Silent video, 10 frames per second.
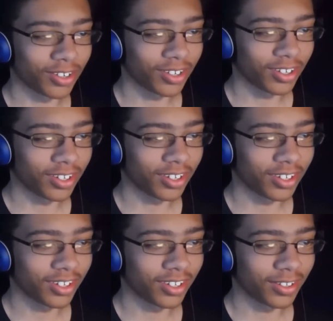
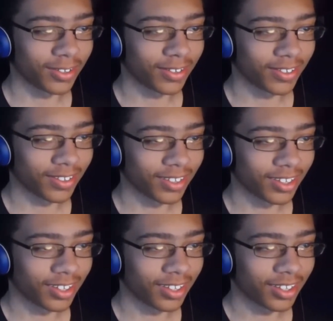
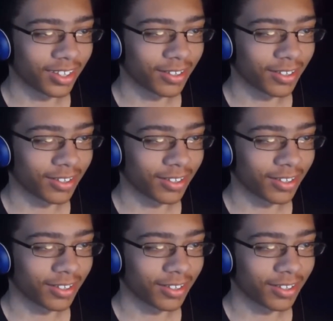(no one is talking)